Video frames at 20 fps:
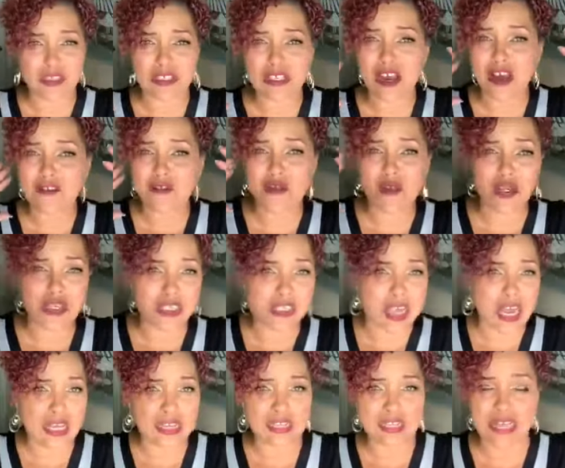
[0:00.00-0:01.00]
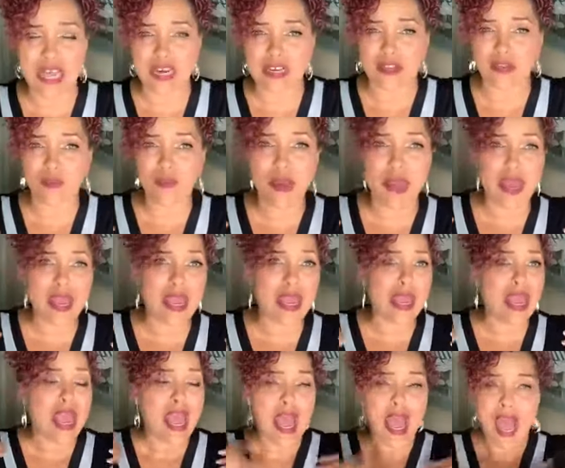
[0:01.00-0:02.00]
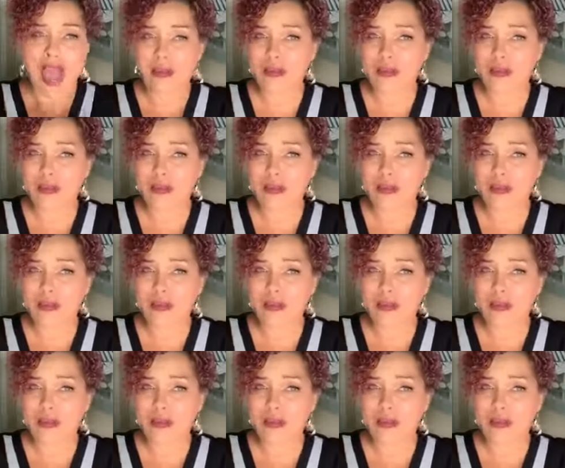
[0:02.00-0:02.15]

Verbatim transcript: that stuff and we just got this out of the way.